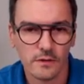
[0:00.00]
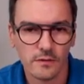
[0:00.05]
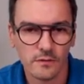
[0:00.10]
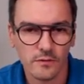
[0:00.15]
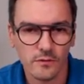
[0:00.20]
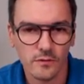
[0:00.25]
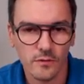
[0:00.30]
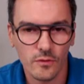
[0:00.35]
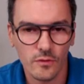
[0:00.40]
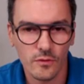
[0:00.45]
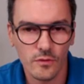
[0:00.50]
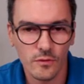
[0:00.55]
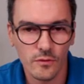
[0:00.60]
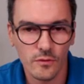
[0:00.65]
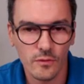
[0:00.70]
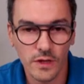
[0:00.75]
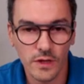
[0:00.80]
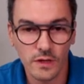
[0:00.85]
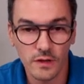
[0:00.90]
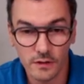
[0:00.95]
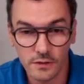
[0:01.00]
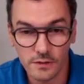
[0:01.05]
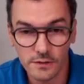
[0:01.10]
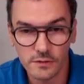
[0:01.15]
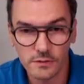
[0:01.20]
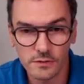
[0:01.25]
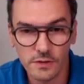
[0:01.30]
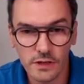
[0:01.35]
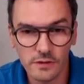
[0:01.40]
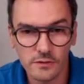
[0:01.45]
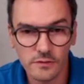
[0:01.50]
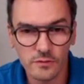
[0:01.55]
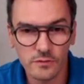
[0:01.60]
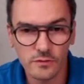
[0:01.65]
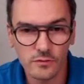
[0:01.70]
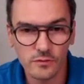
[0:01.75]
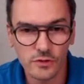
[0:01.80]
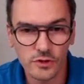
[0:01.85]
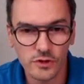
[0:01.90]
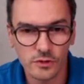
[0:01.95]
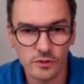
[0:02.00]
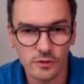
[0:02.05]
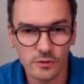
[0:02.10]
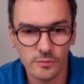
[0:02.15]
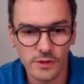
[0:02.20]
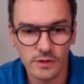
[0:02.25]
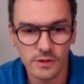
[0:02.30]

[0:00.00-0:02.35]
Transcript: So we're here today to share